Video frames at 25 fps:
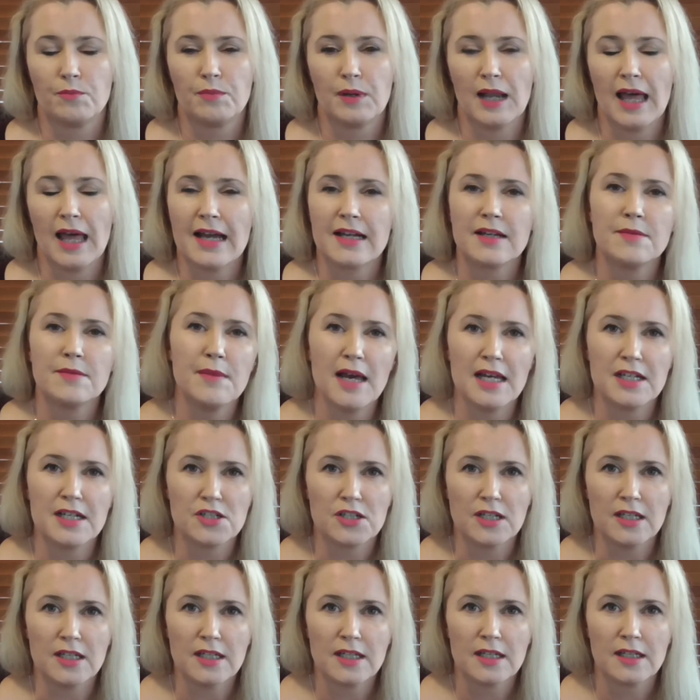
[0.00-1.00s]
black
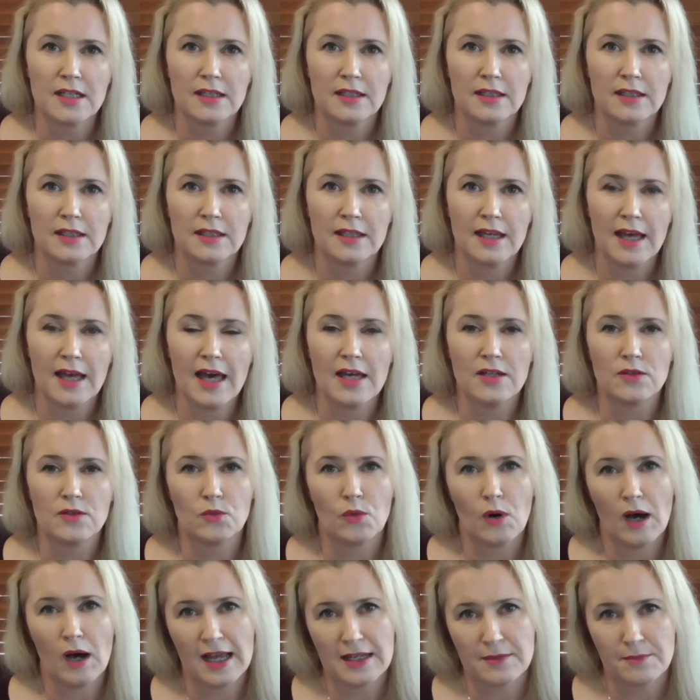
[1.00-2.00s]
magic and
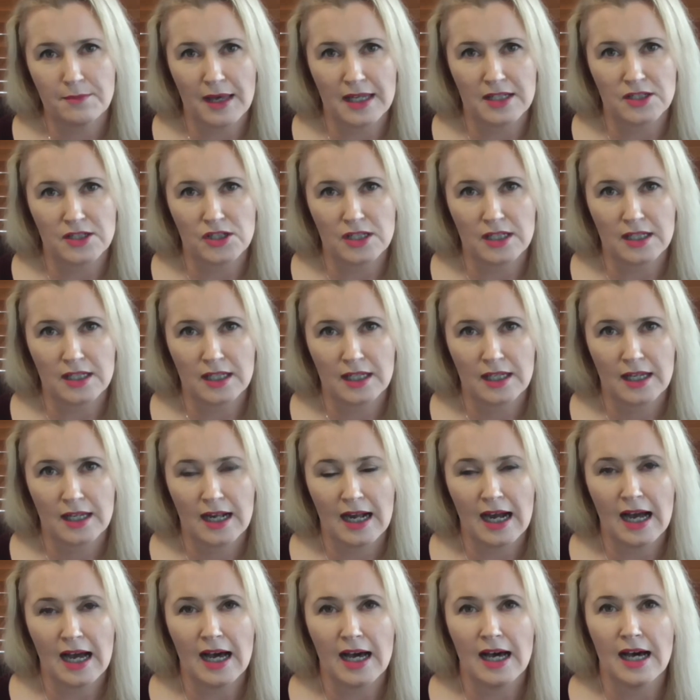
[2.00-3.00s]
white magic
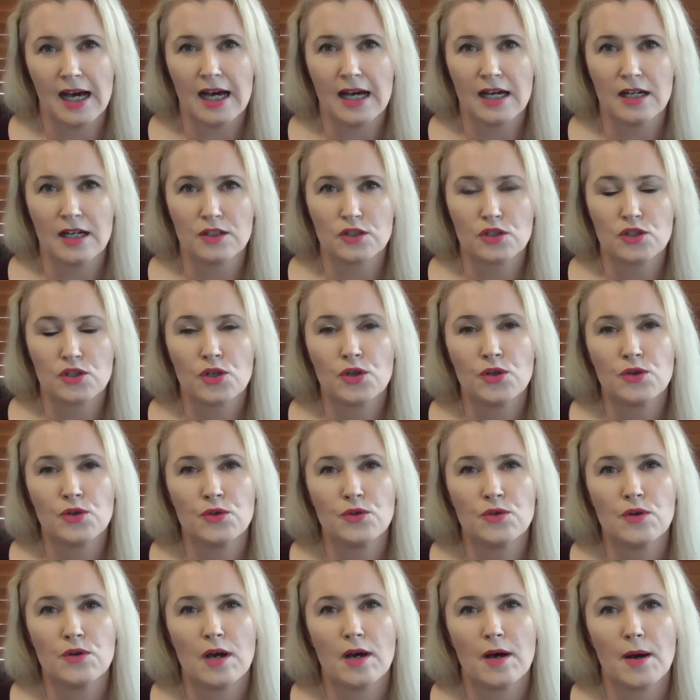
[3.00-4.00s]
are
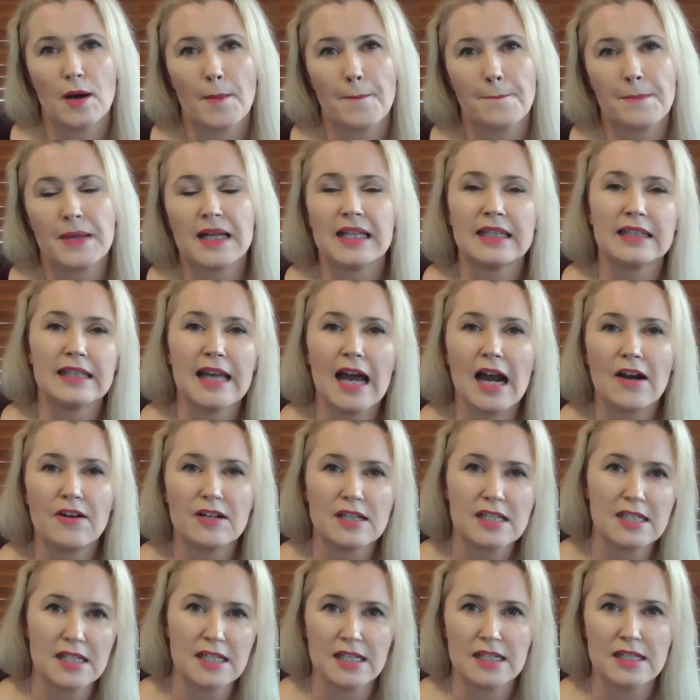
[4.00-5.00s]
two
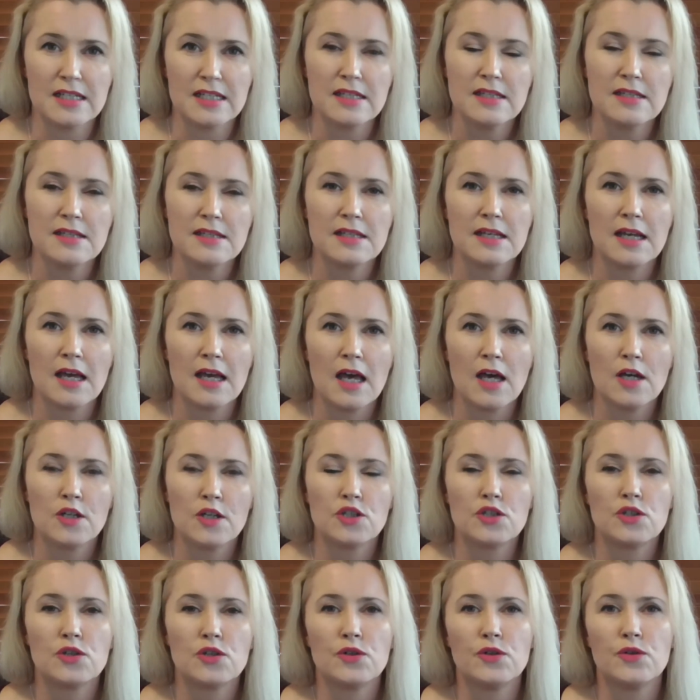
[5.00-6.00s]
polarities,
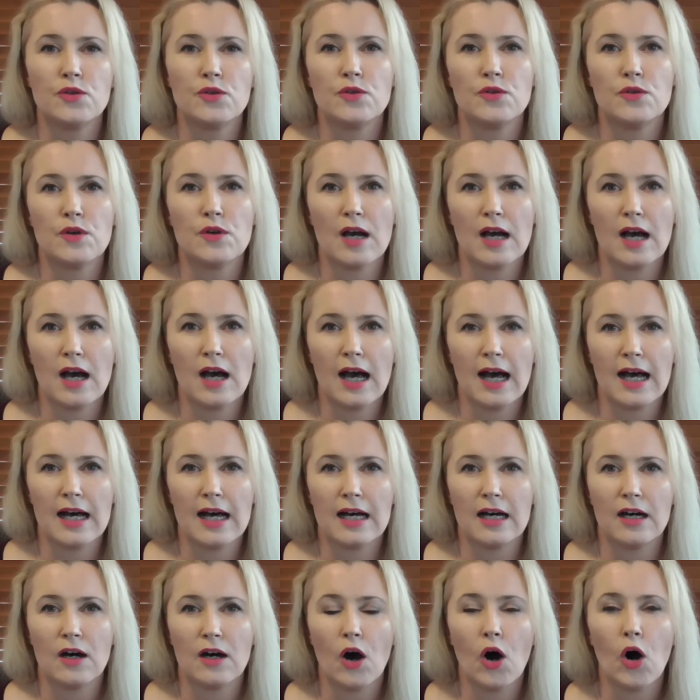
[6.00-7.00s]
two
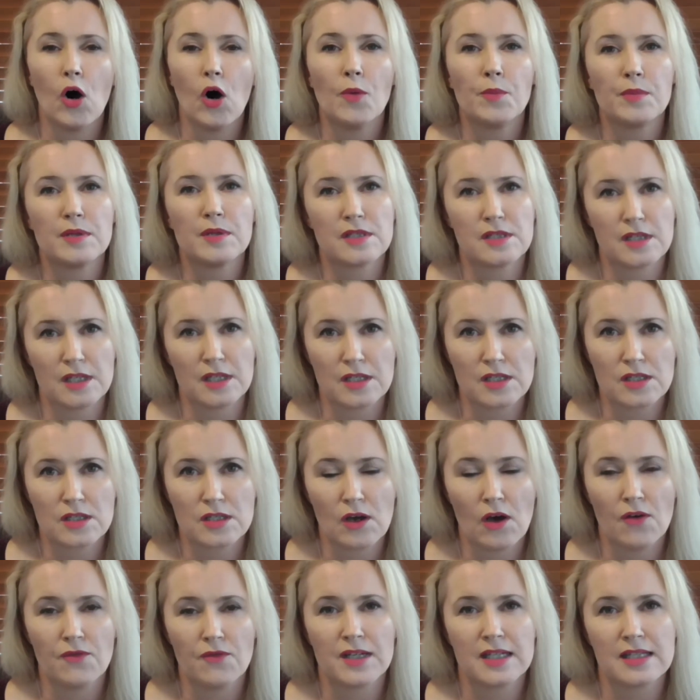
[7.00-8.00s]
uh, opposites
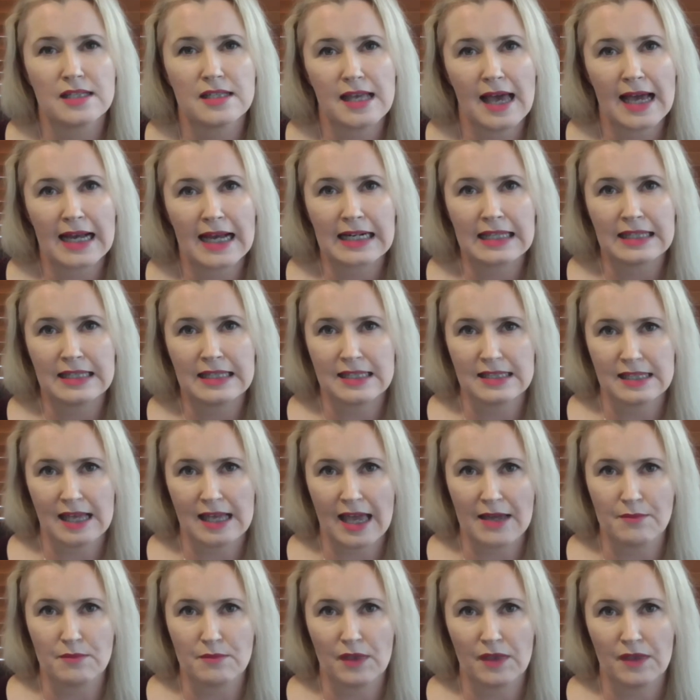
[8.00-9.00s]
of exactly the
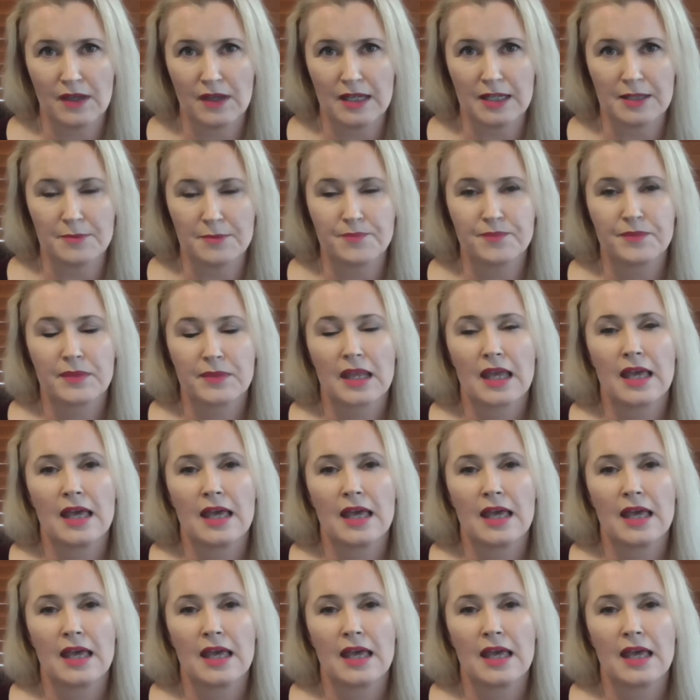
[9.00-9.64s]
same thing.